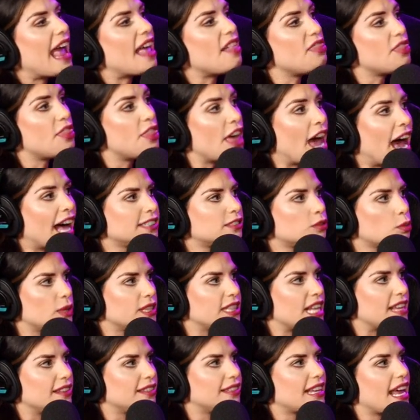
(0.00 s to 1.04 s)
and that's
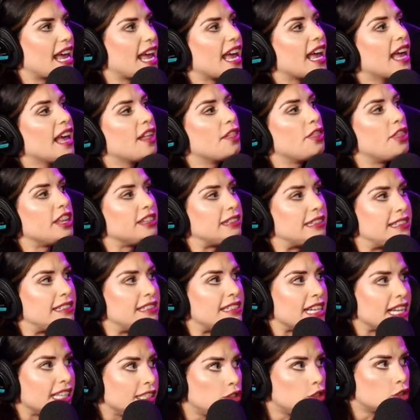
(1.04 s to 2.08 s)
when they say this
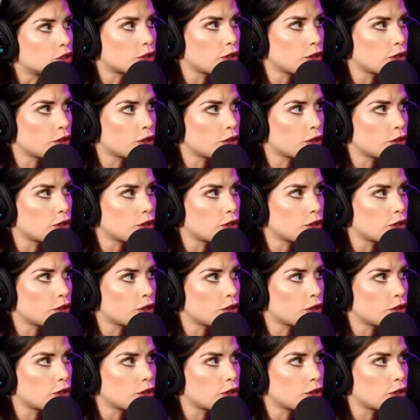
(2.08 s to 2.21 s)
did